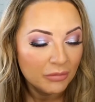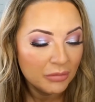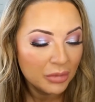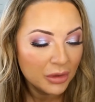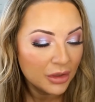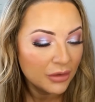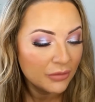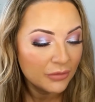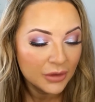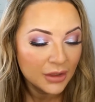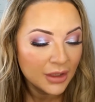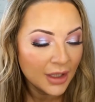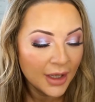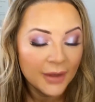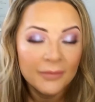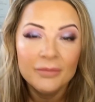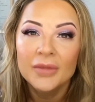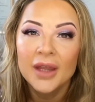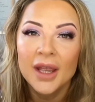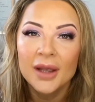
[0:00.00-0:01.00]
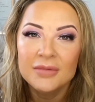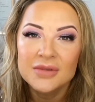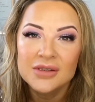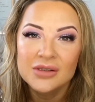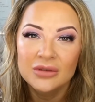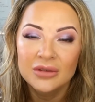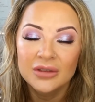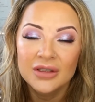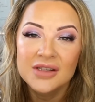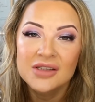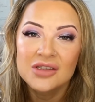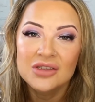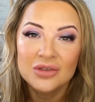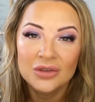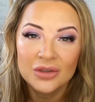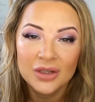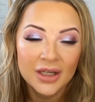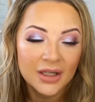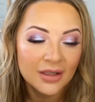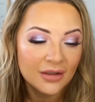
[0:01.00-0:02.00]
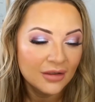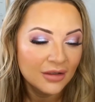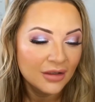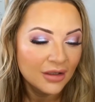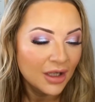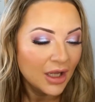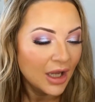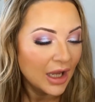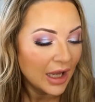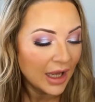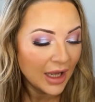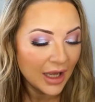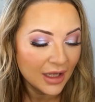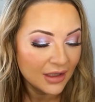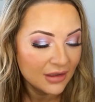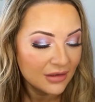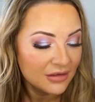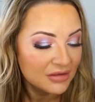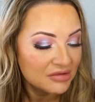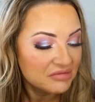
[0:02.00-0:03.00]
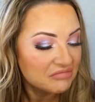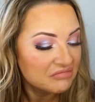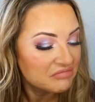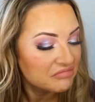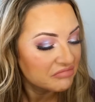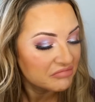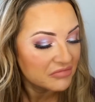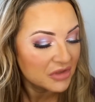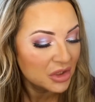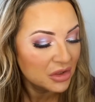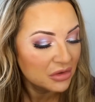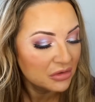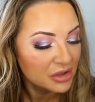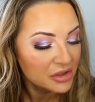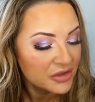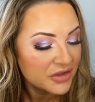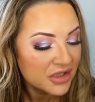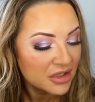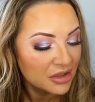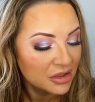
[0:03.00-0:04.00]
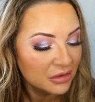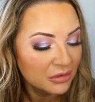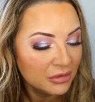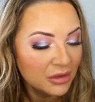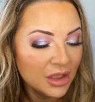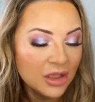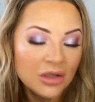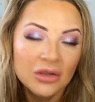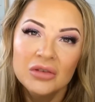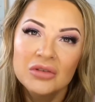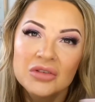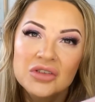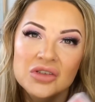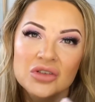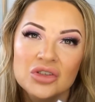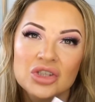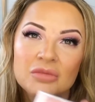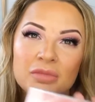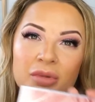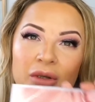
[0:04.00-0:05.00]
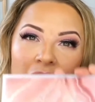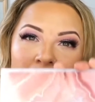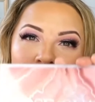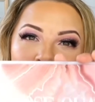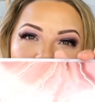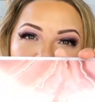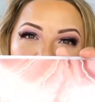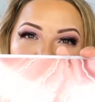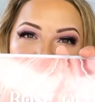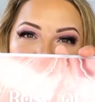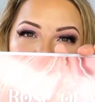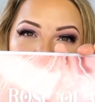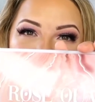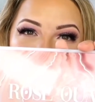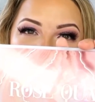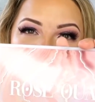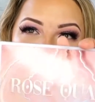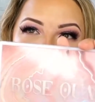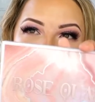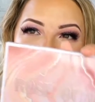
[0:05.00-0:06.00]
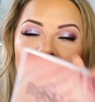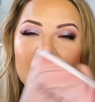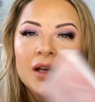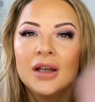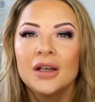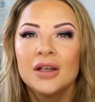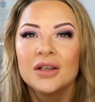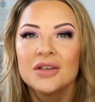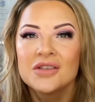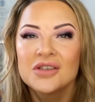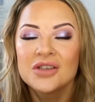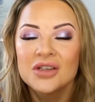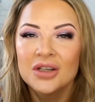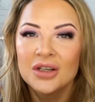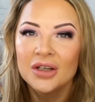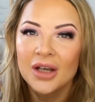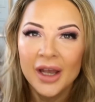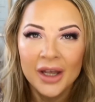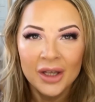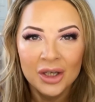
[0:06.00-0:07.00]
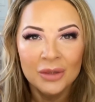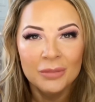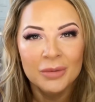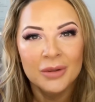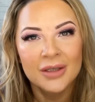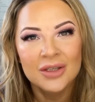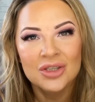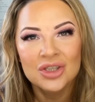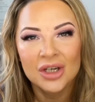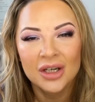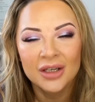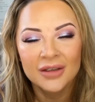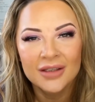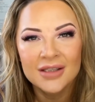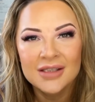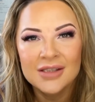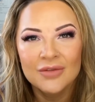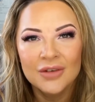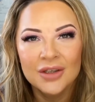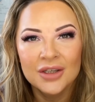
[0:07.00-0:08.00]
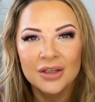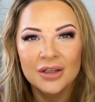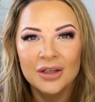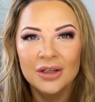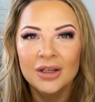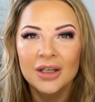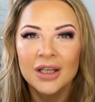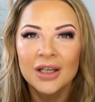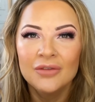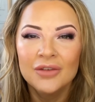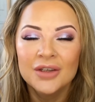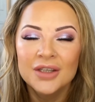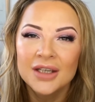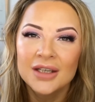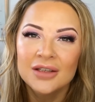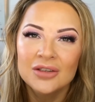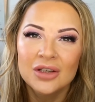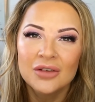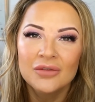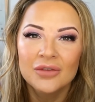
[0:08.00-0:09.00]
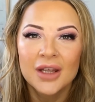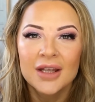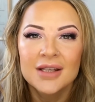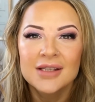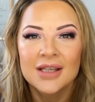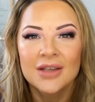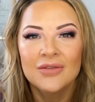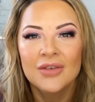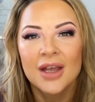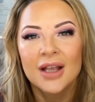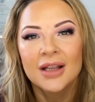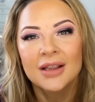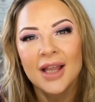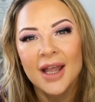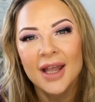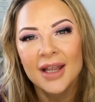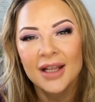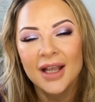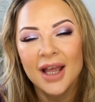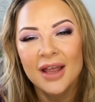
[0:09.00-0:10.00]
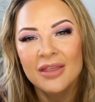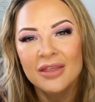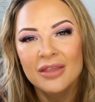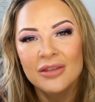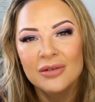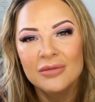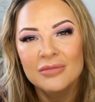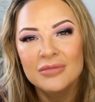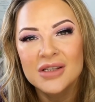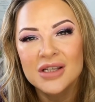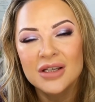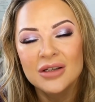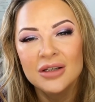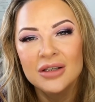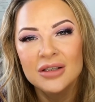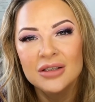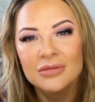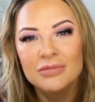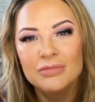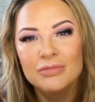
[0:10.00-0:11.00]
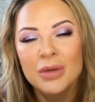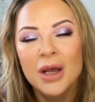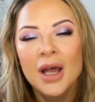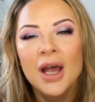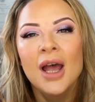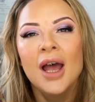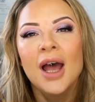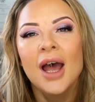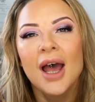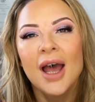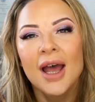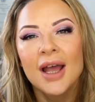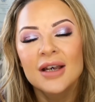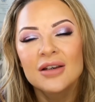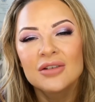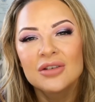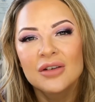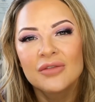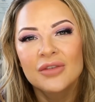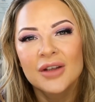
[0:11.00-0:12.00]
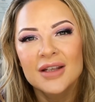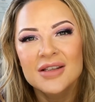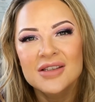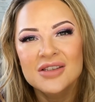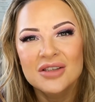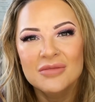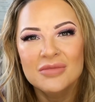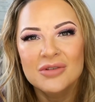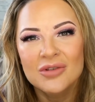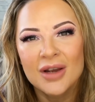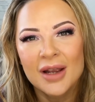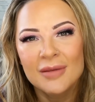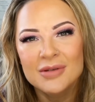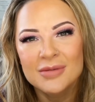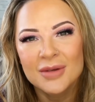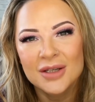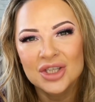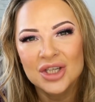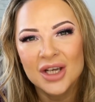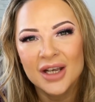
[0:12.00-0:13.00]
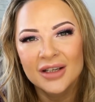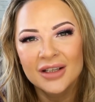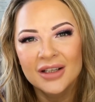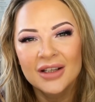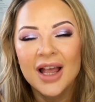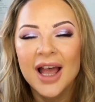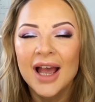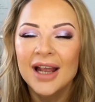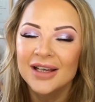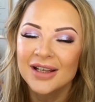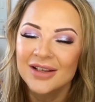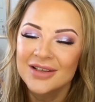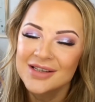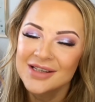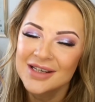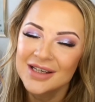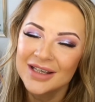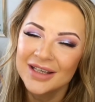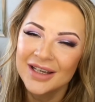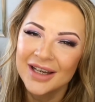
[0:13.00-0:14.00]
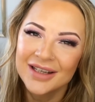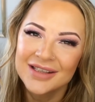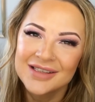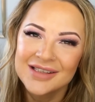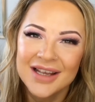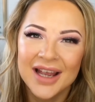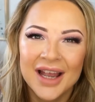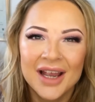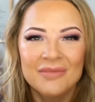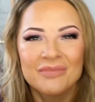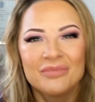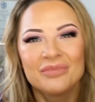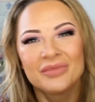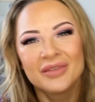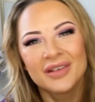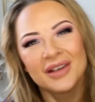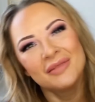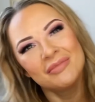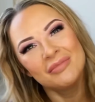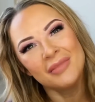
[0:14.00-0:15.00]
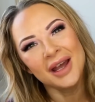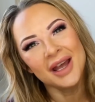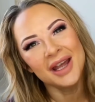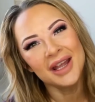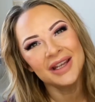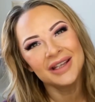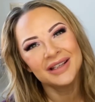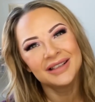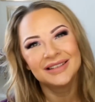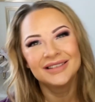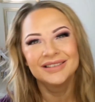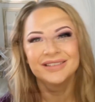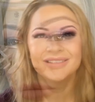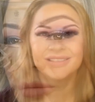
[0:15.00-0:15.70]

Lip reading: But yeah, absolutely stunning. And kudos to Huda, such a beautiful palette. So I hope you enjoyed this video. If you did, don't forget to give it a like and thumbs up. And don't forget to subscribe to my channel. And I'll see you next time. Bye.